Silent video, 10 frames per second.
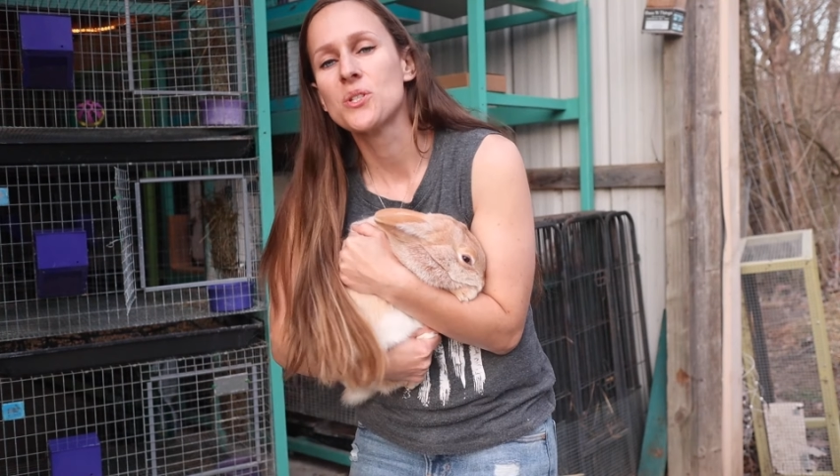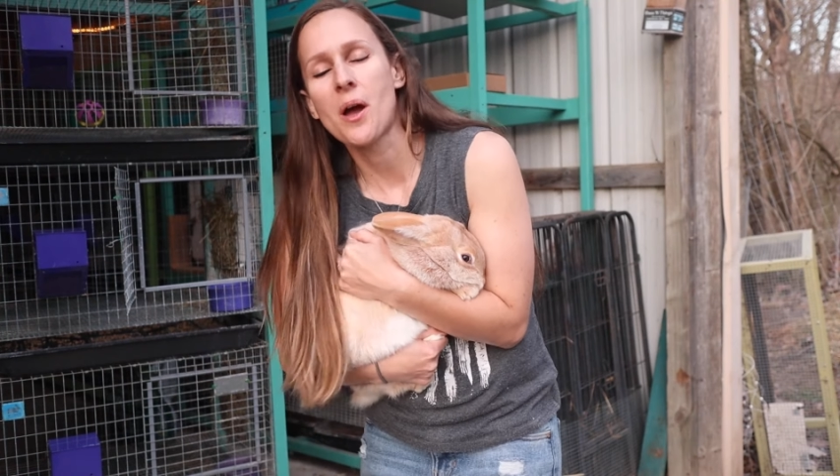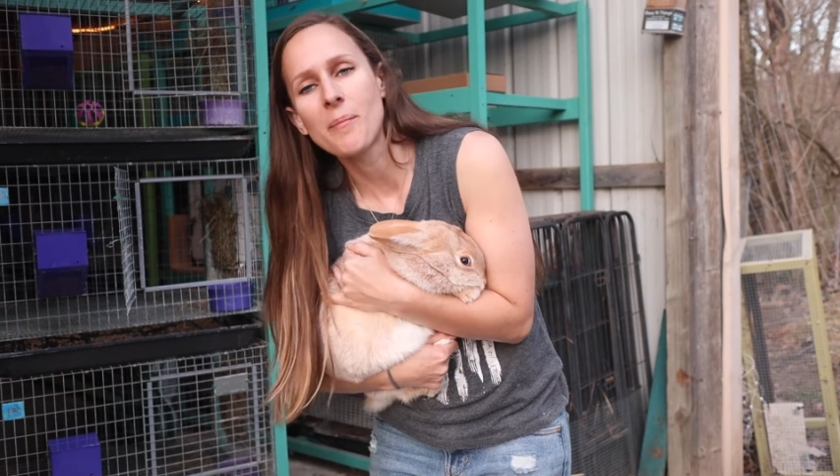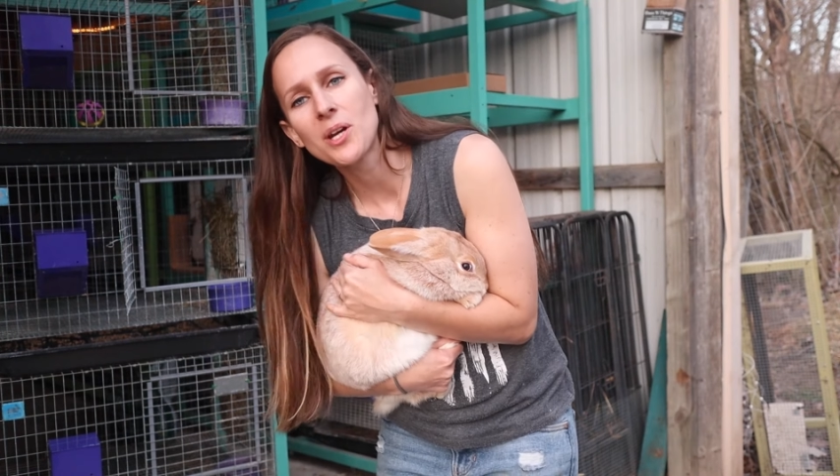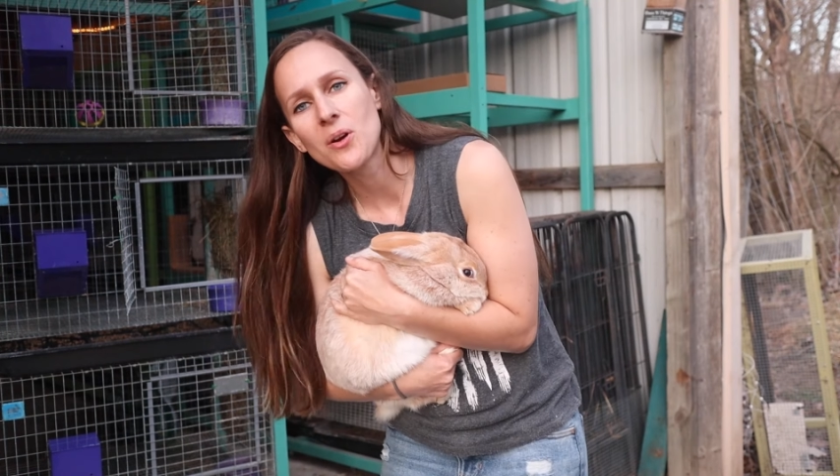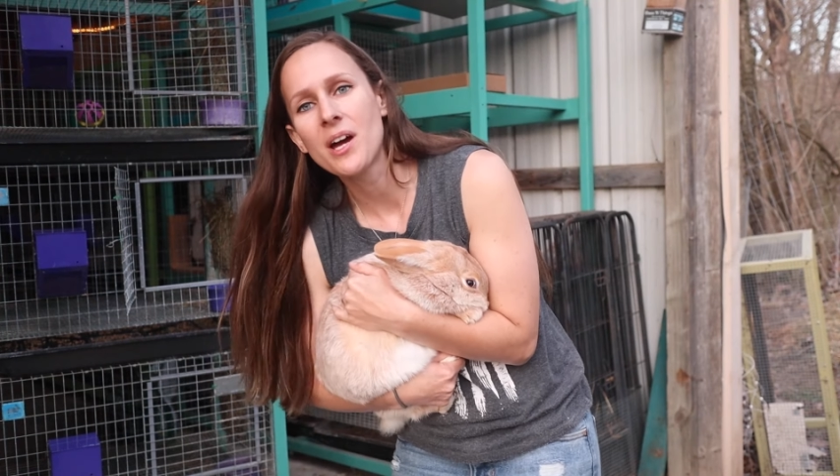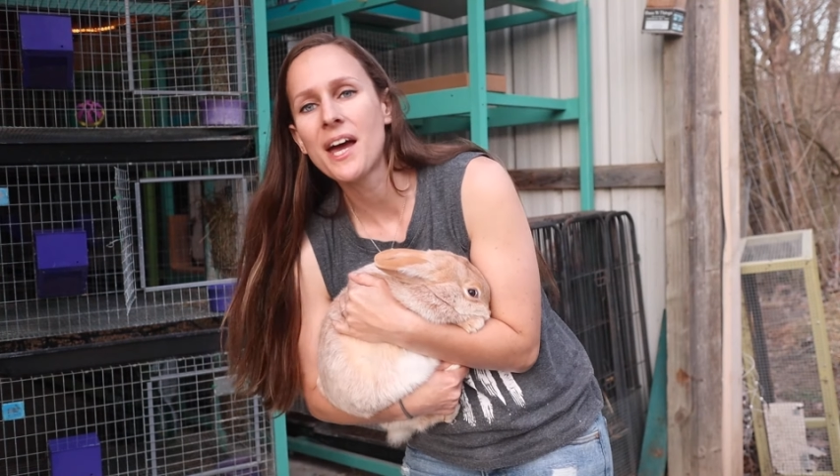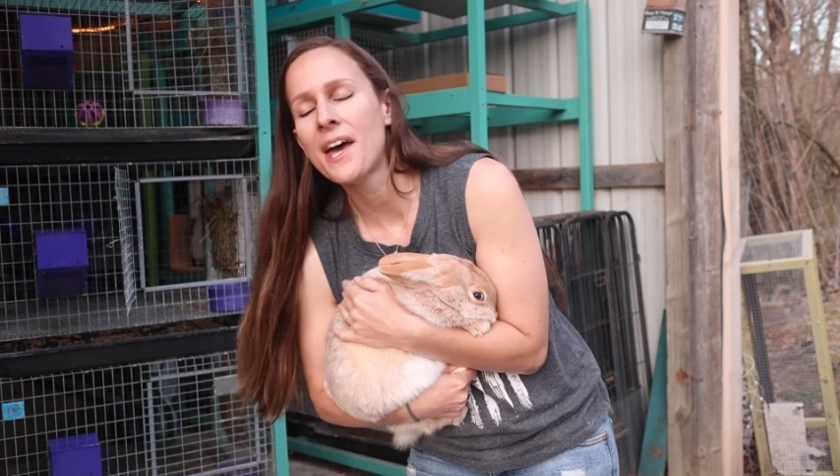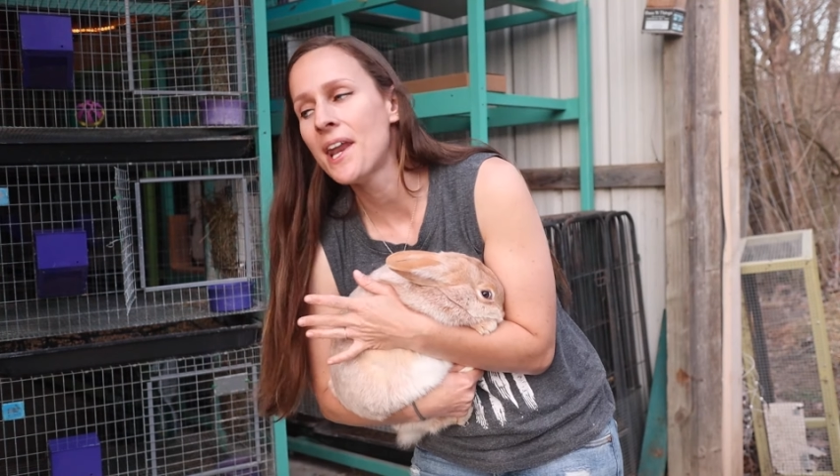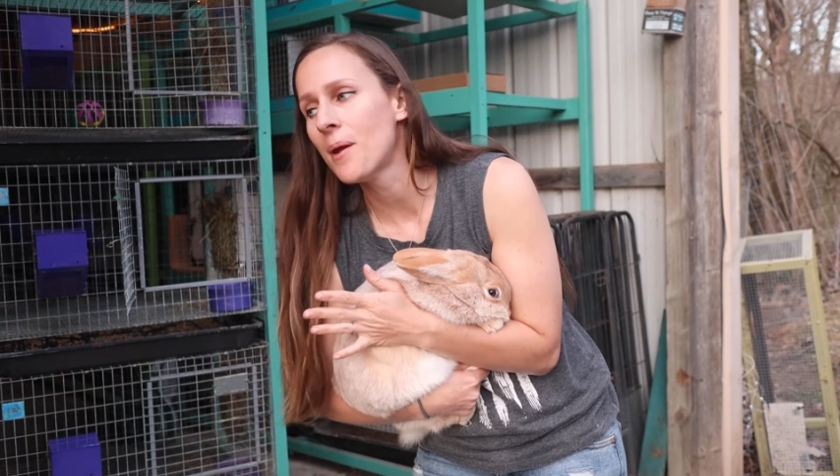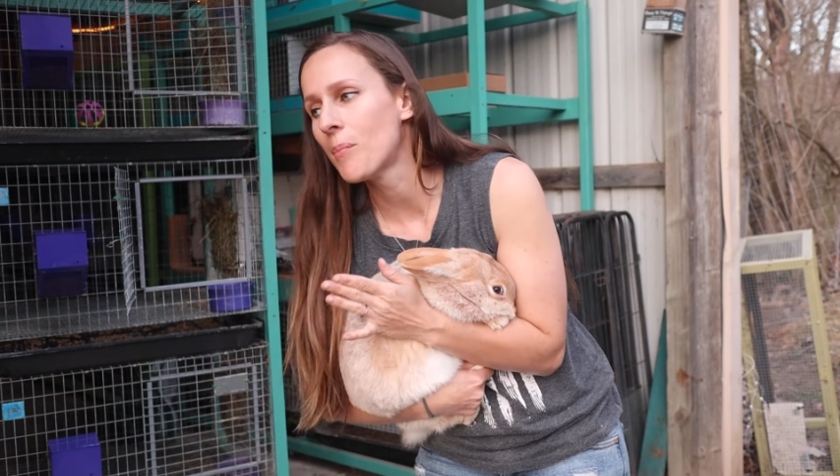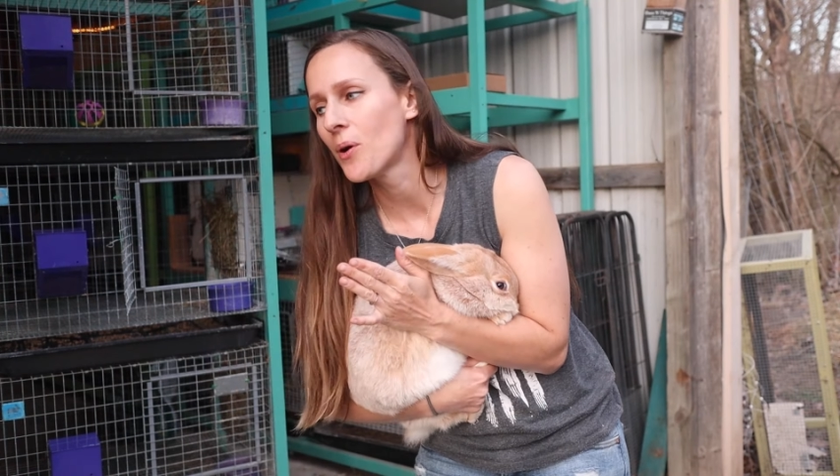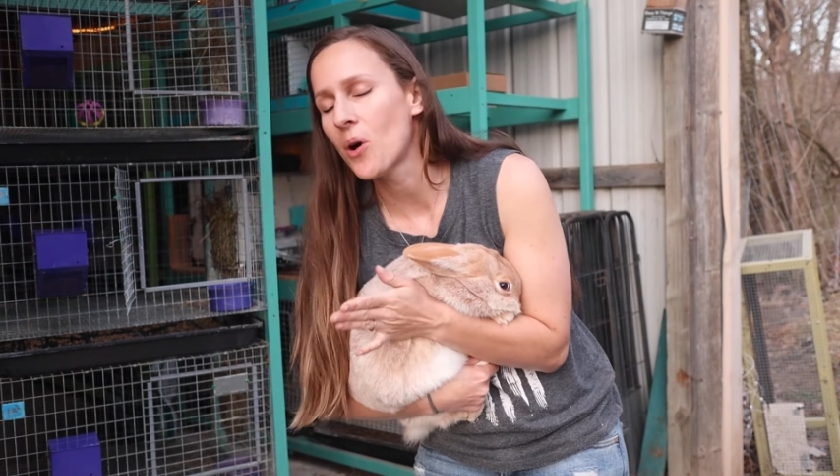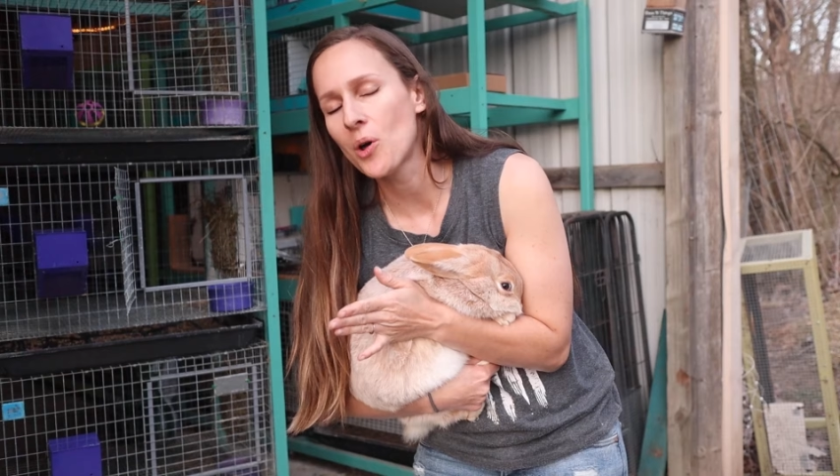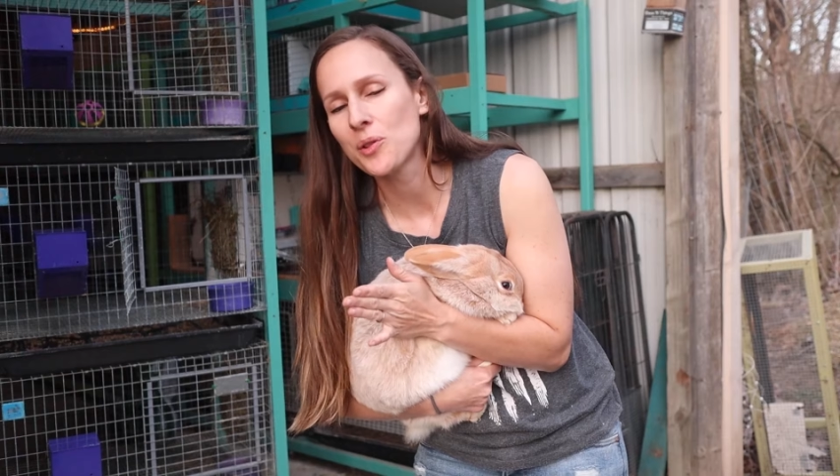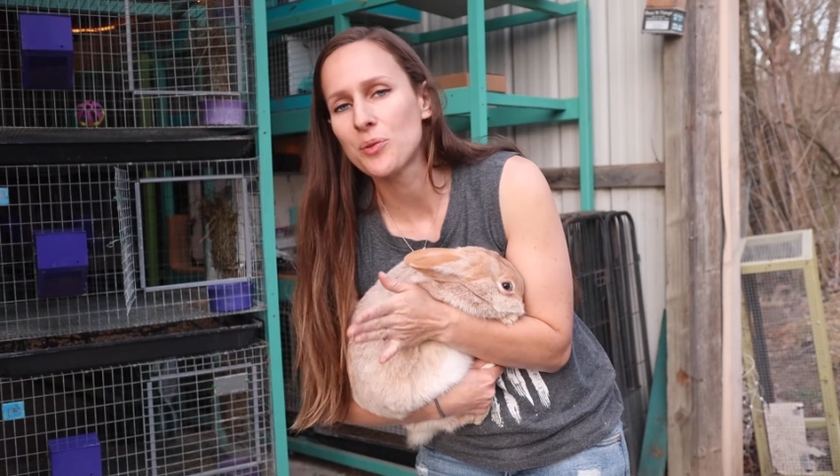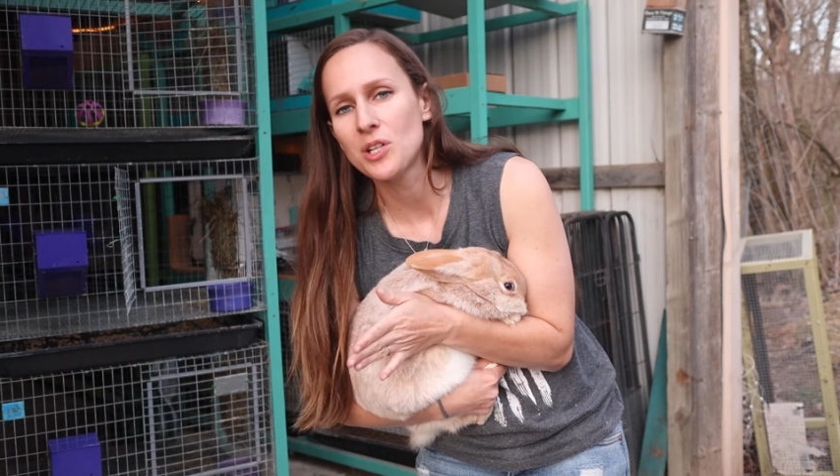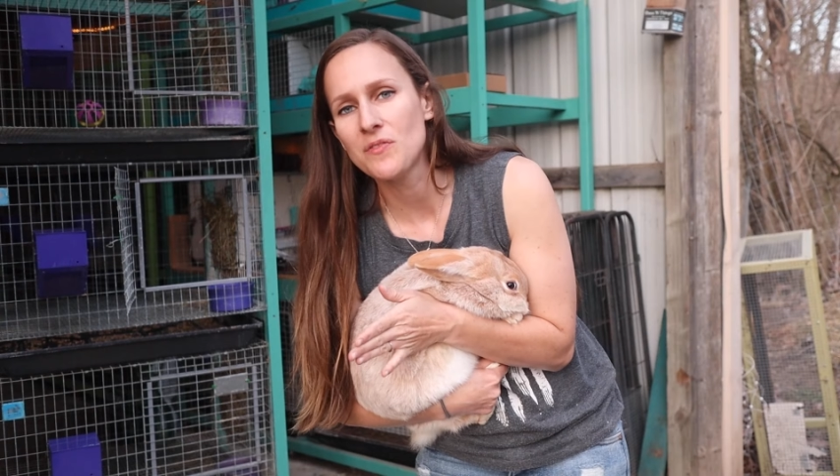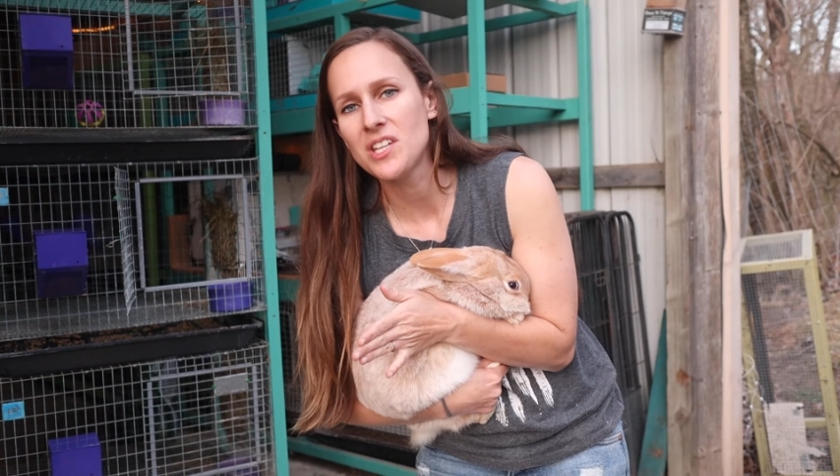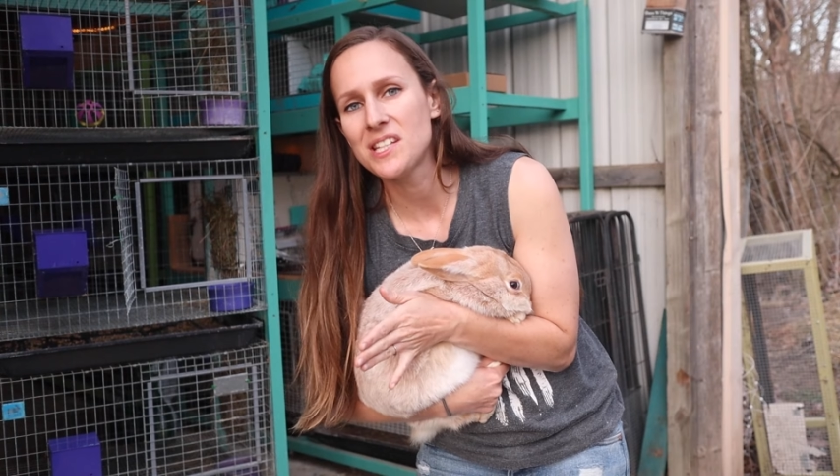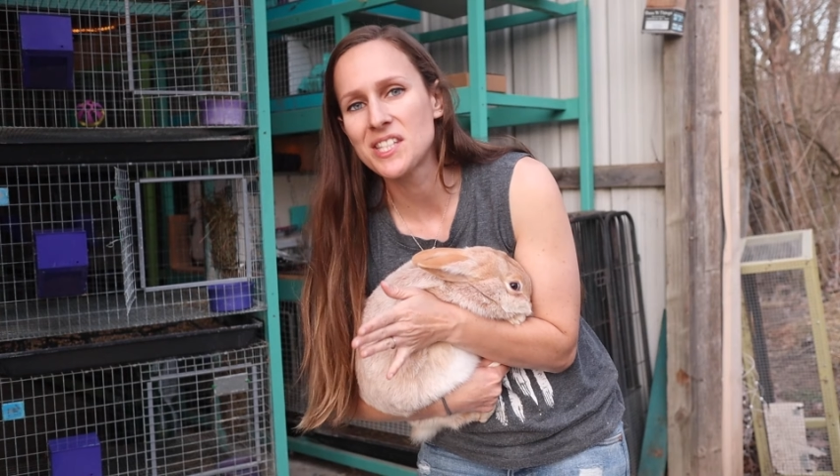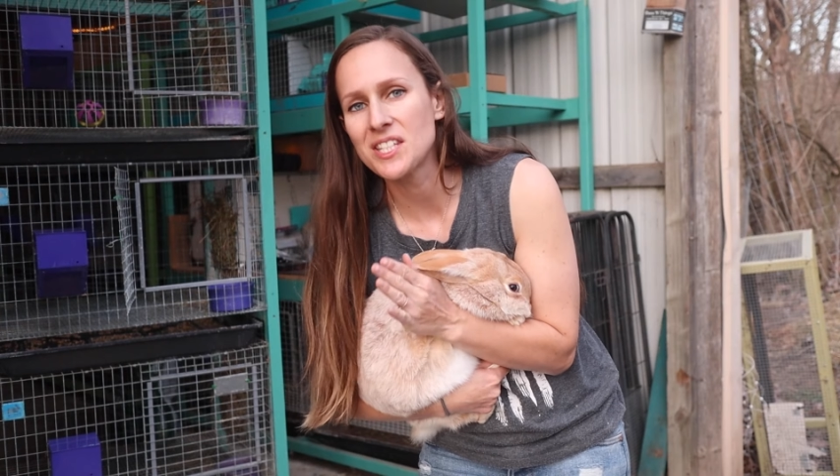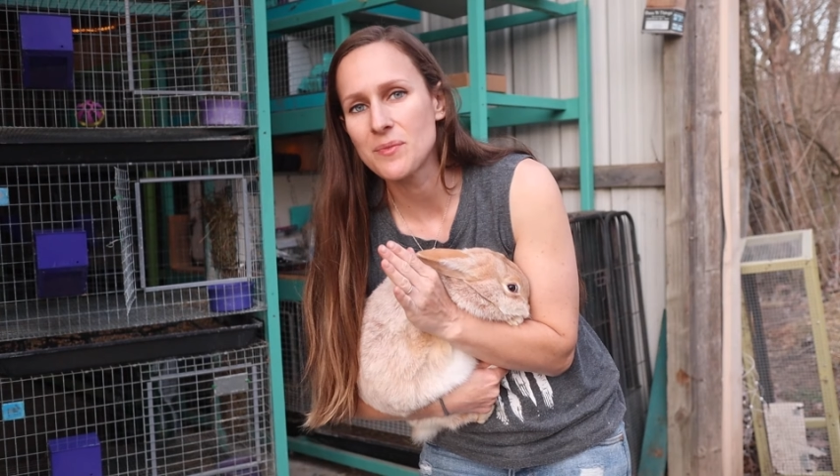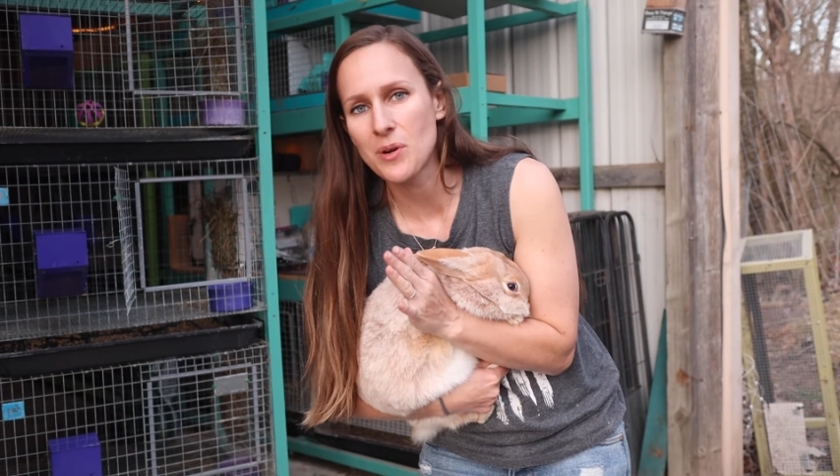So I'm gonna go ahead and put all three of these